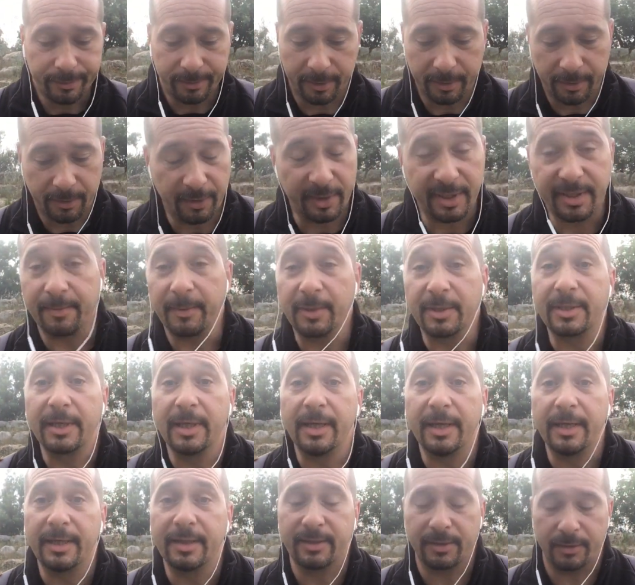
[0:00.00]

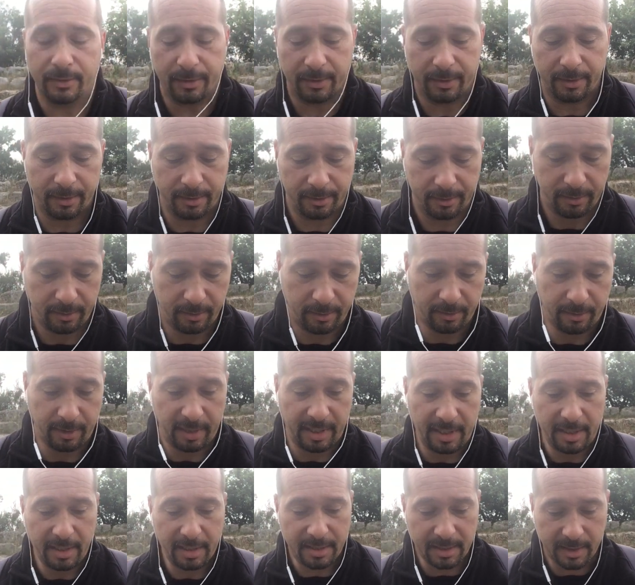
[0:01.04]
Christmases or
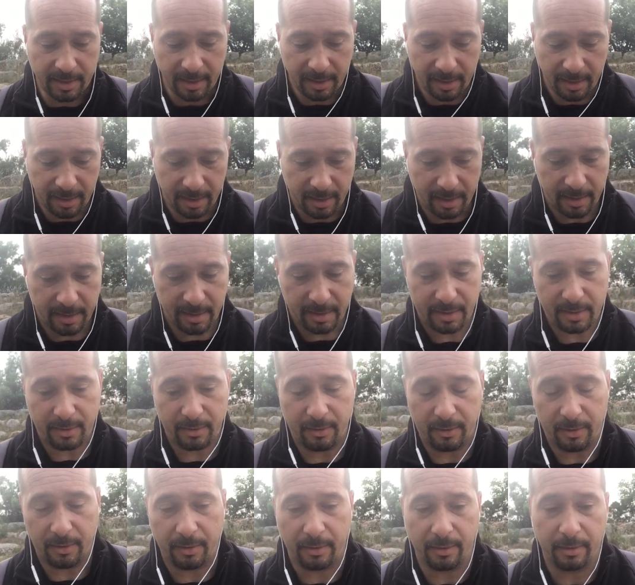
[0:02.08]
Easters
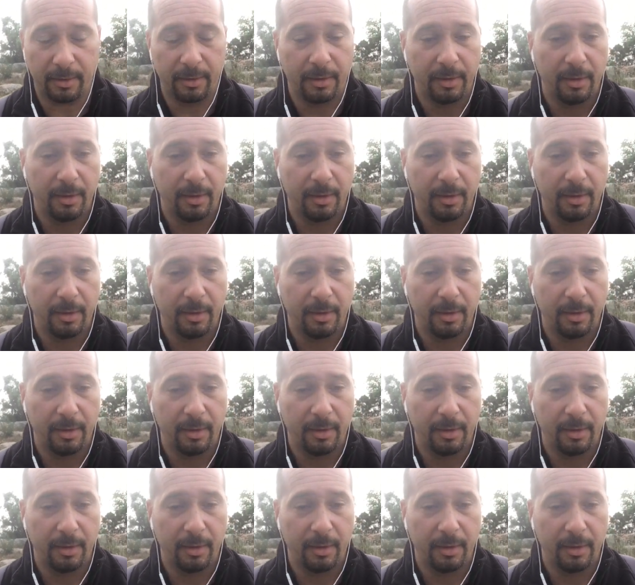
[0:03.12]
or